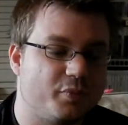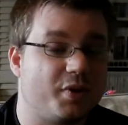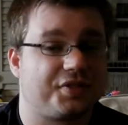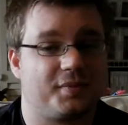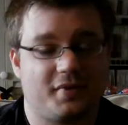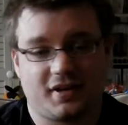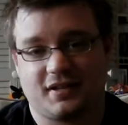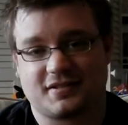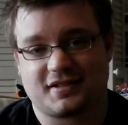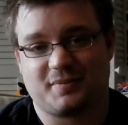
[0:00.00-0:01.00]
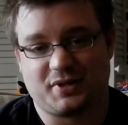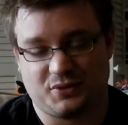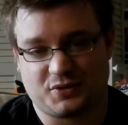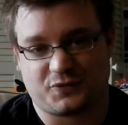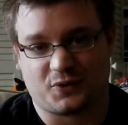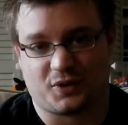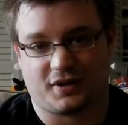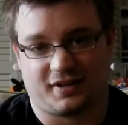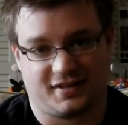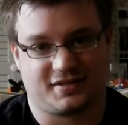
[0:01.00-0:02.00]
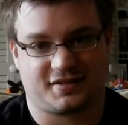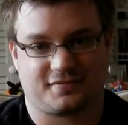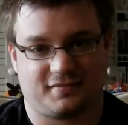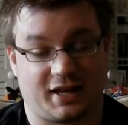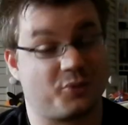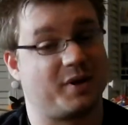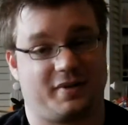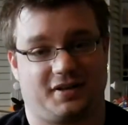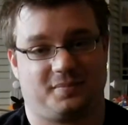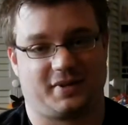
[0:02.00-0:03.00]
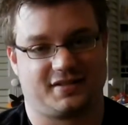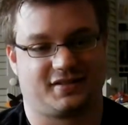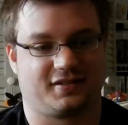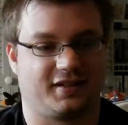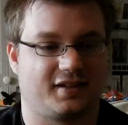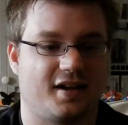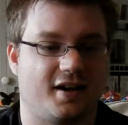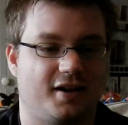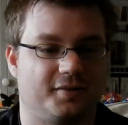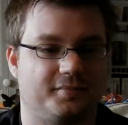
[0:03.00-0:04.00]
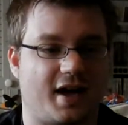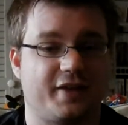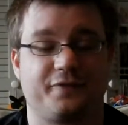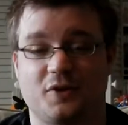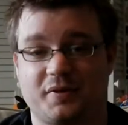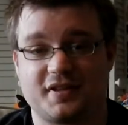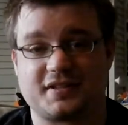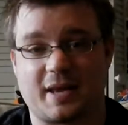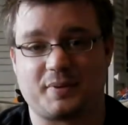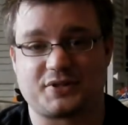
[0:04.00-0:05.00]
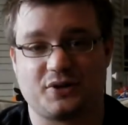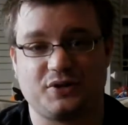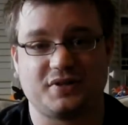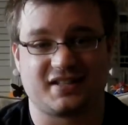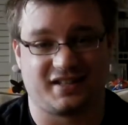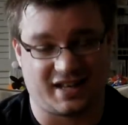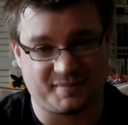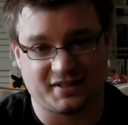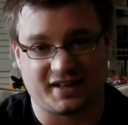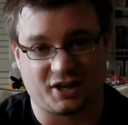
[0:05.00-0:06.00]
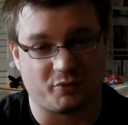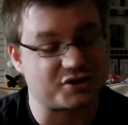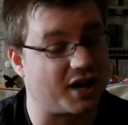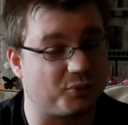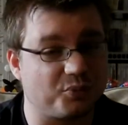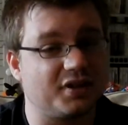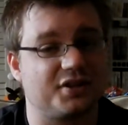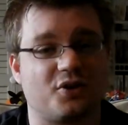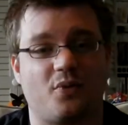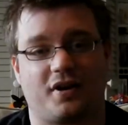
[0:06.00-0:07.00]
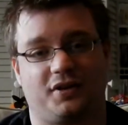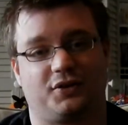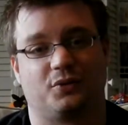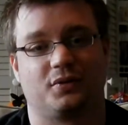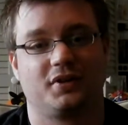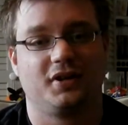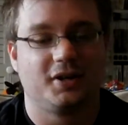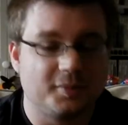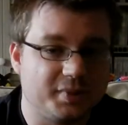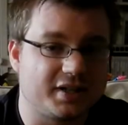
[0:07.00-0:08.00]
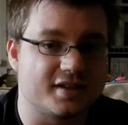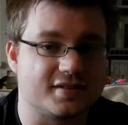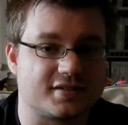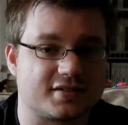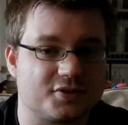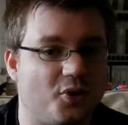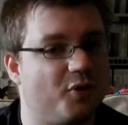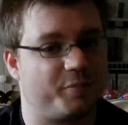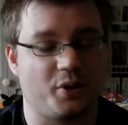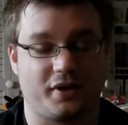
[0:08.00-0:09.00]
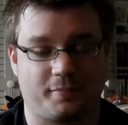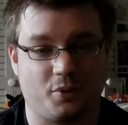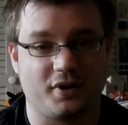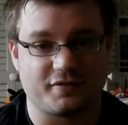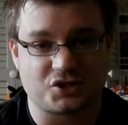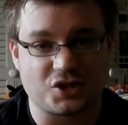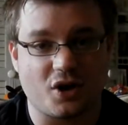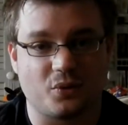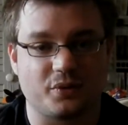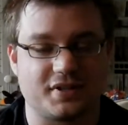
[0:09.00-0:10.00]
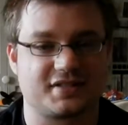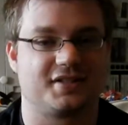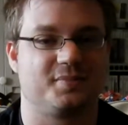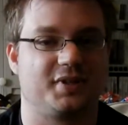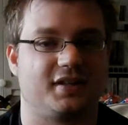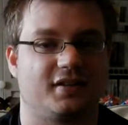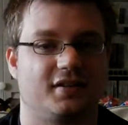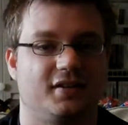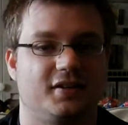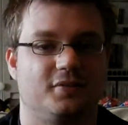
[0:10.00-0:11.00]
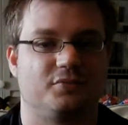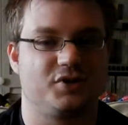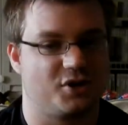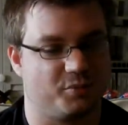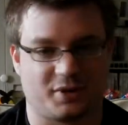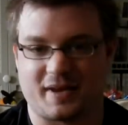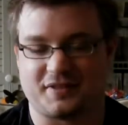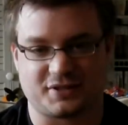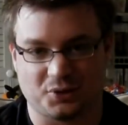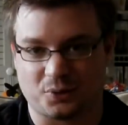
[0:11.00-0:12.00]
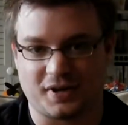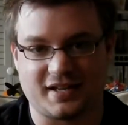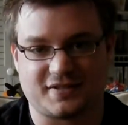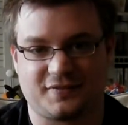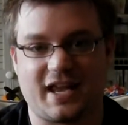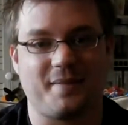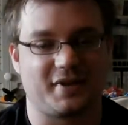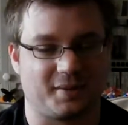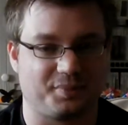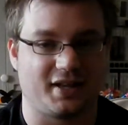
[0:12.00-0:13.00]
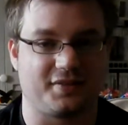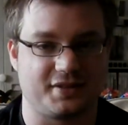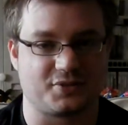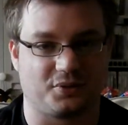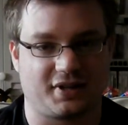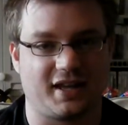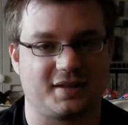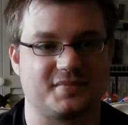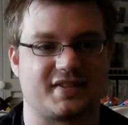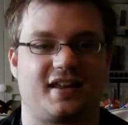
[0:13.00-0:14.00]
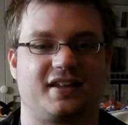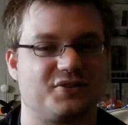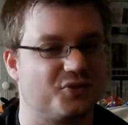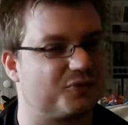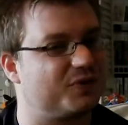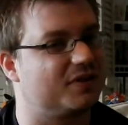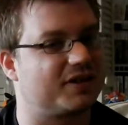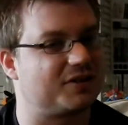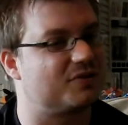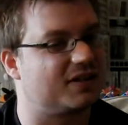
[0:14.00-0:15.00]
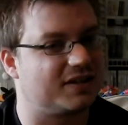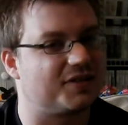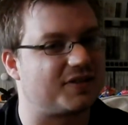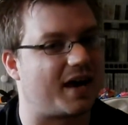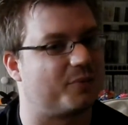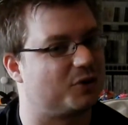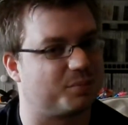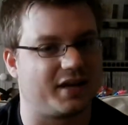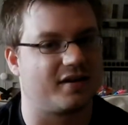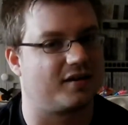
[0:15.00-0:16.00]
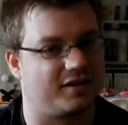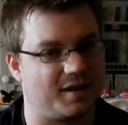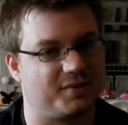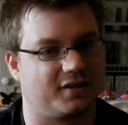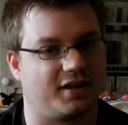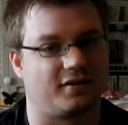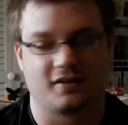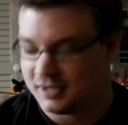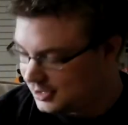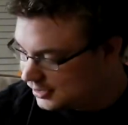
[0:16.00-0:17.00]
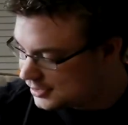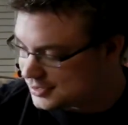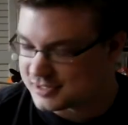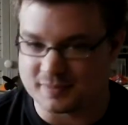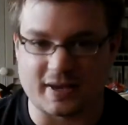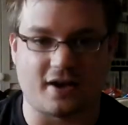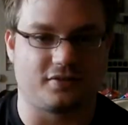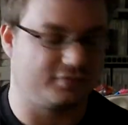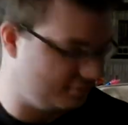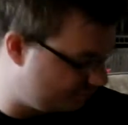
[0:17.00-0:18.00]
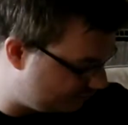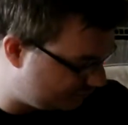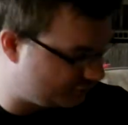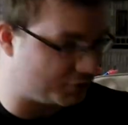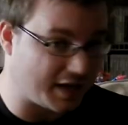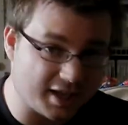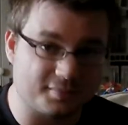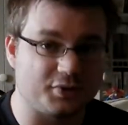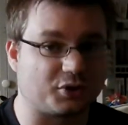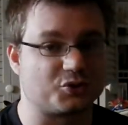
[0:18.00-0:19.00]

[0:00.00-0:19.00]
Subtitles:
What the money is going to be used for is equipment, basically. I filmed this episode using an emulator, which I really don't want to do, because the whole point of the show is going to be, bring back these glory days of gaming and playing these old games, and I don't feel like you can get that when you're playing on an emulator. It's just about your game, your